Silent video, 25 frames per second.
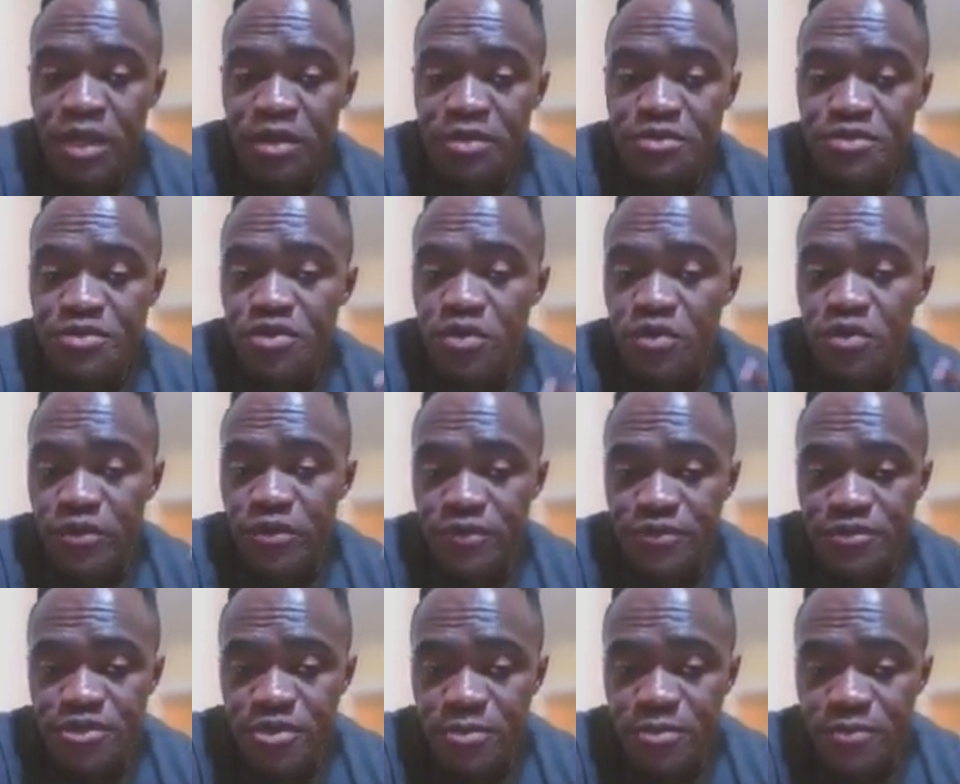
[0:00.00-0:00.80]
So
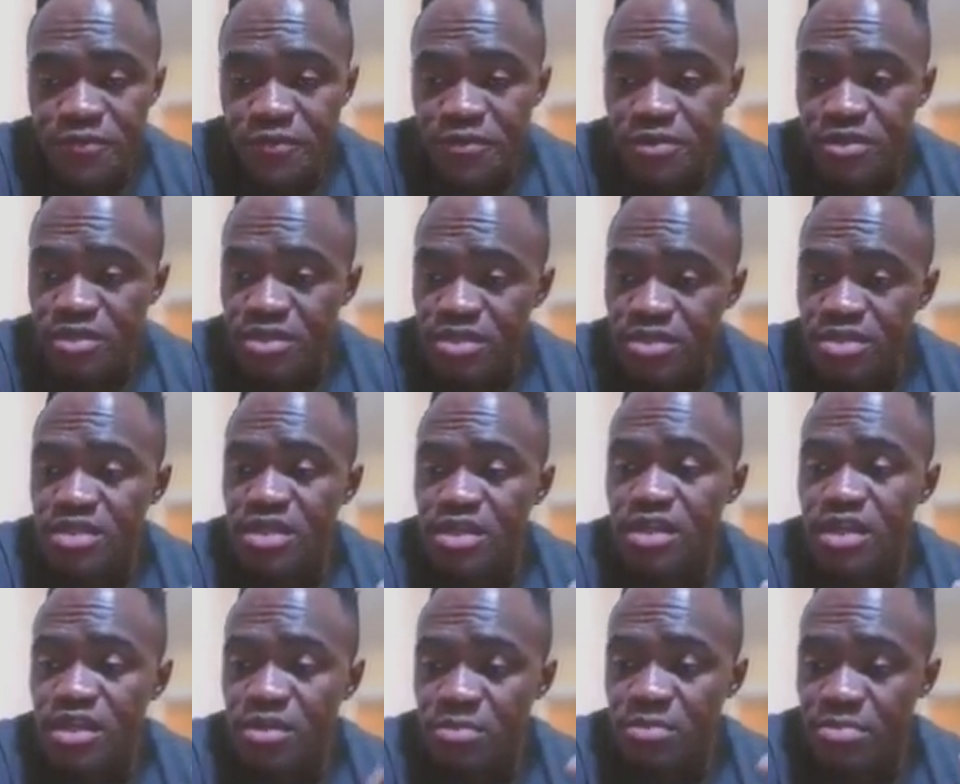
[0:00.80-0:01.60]
YouTube, for instance, is
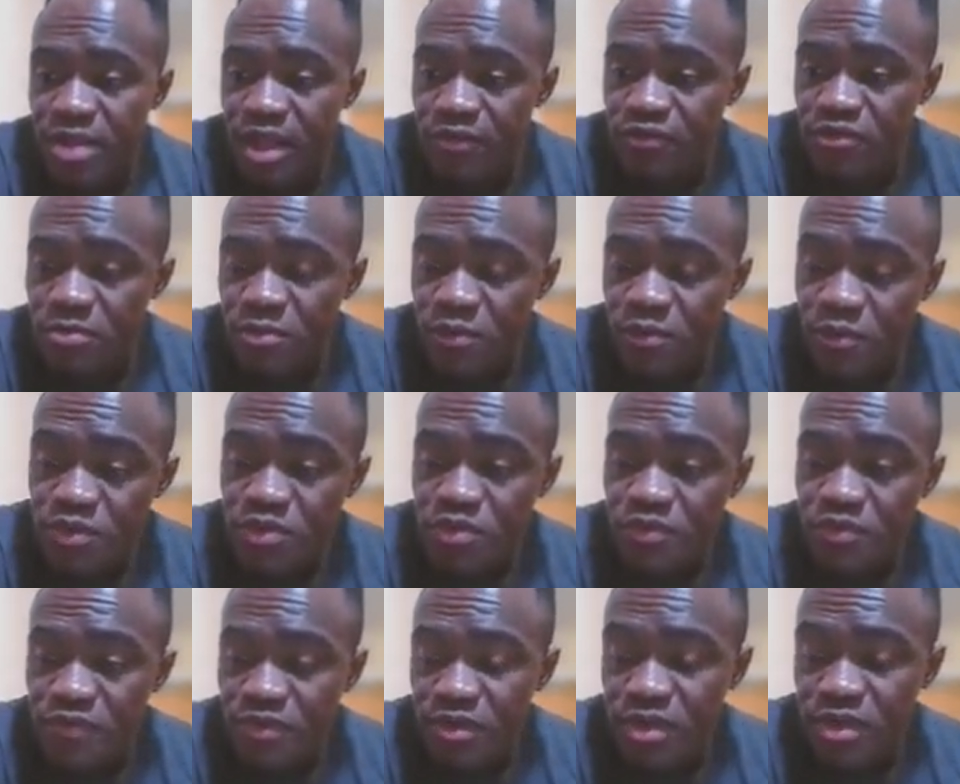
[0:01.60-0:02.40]
another platform in
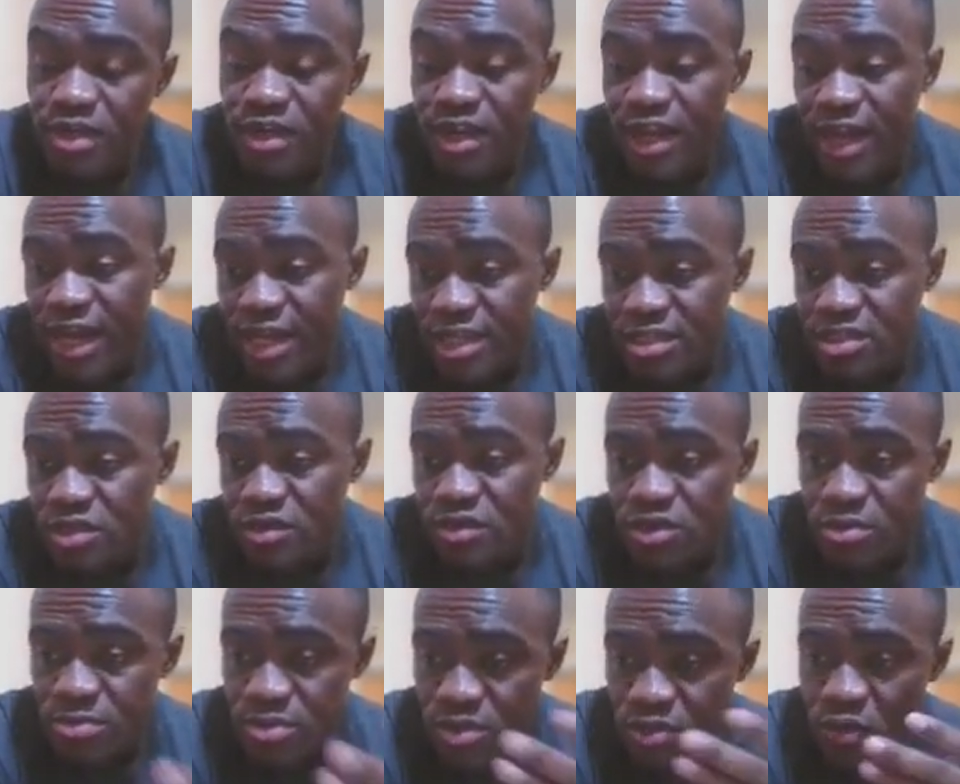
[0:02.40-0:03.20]
which we're running ads.
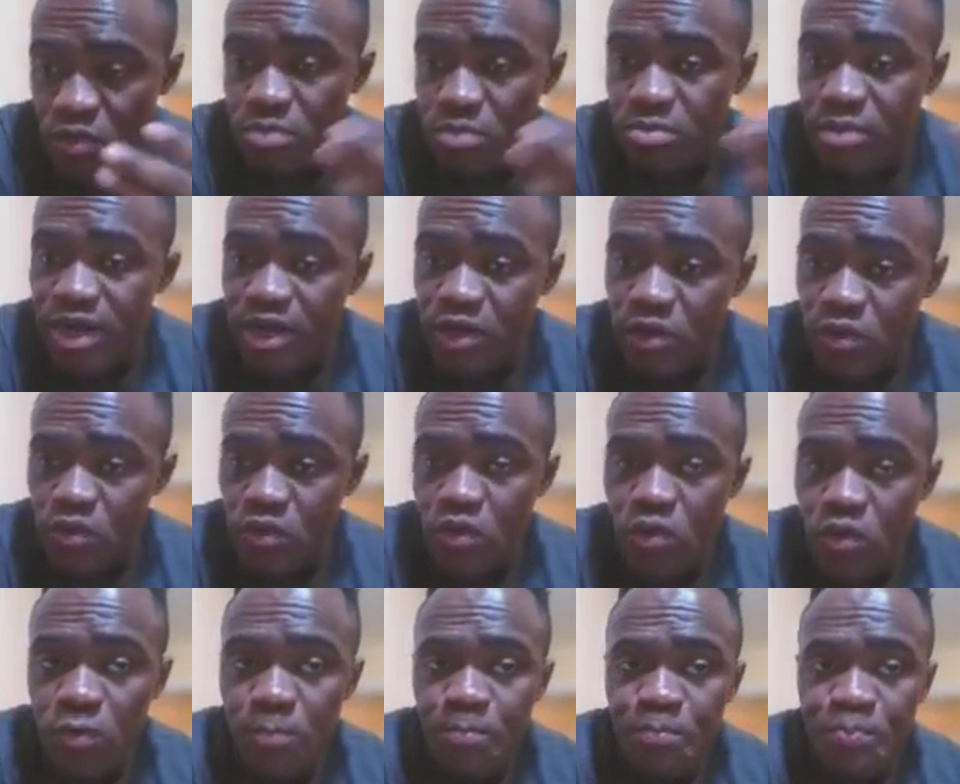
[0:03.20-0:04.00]
YouTube is owned by
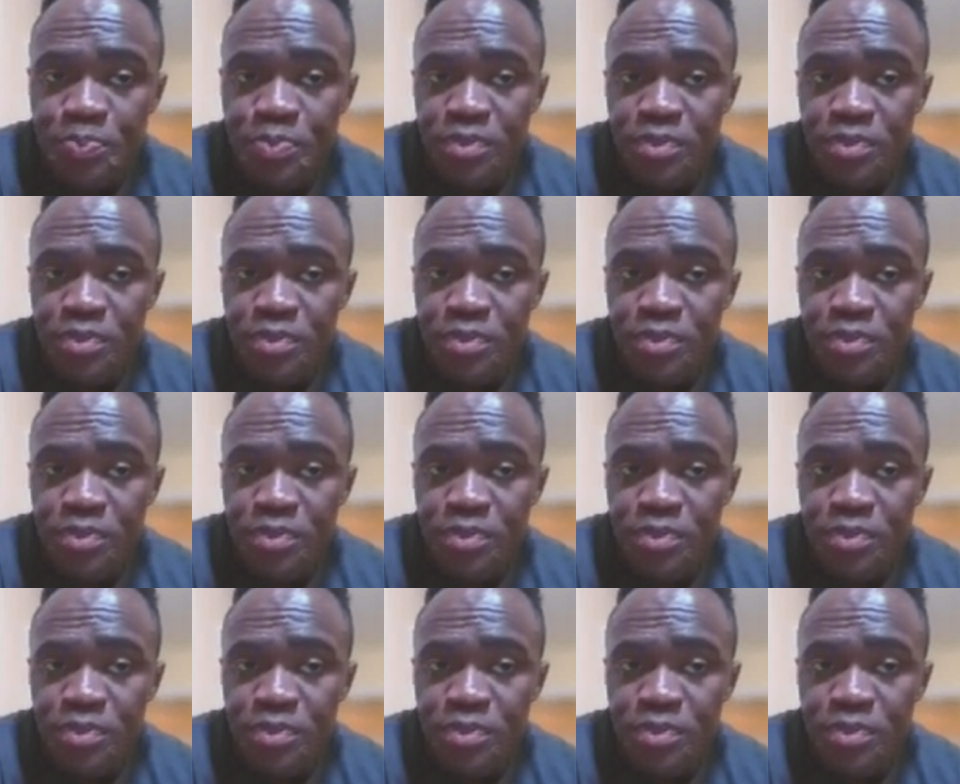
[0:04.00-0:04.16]
Google.